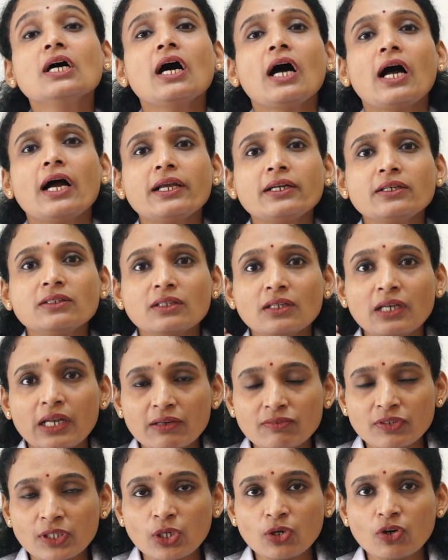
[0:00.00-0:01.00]
and the
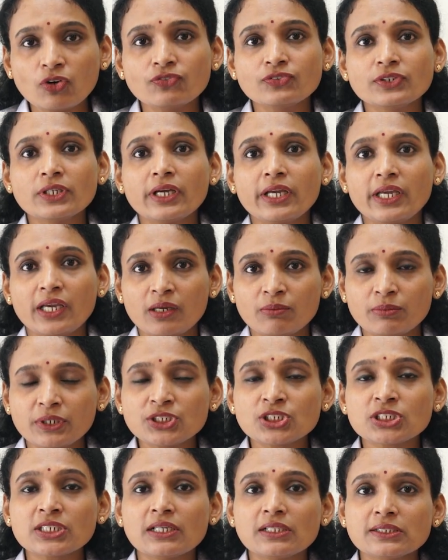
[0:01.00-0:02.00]
level of the
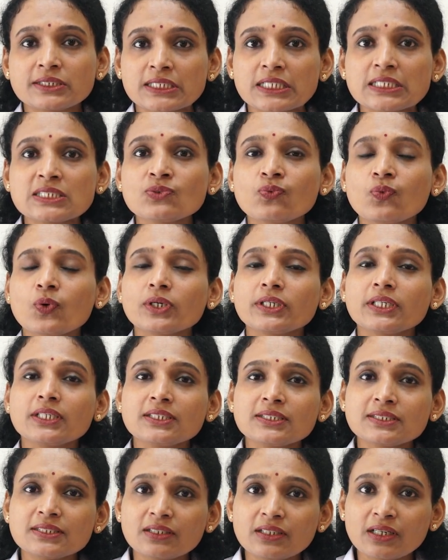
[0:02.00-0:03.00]
AMH tells us what
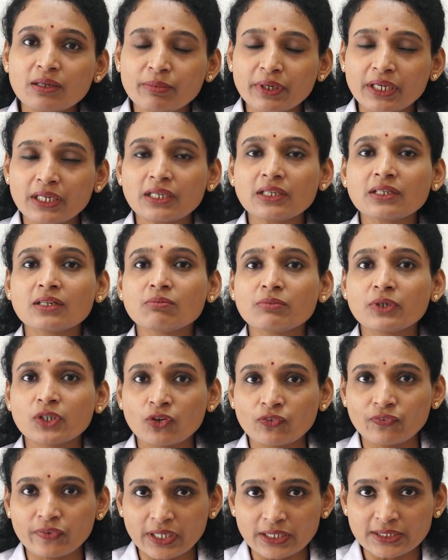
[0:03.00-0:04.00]
is the remaining number
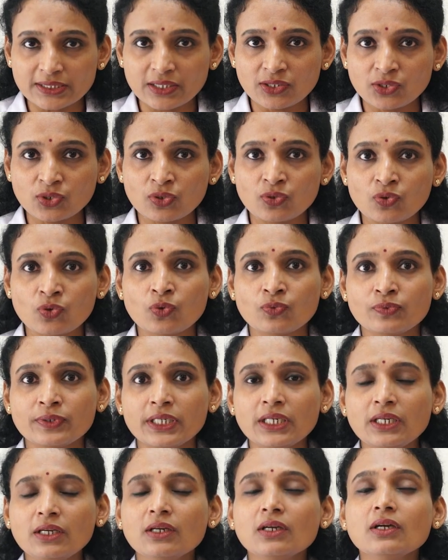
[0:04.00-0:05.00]
of eggs in your
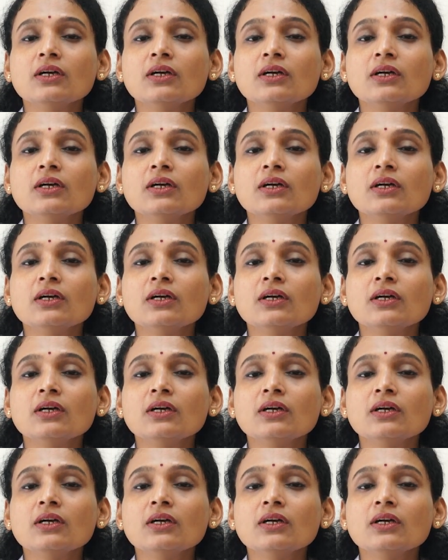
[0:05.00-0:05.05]
ovary.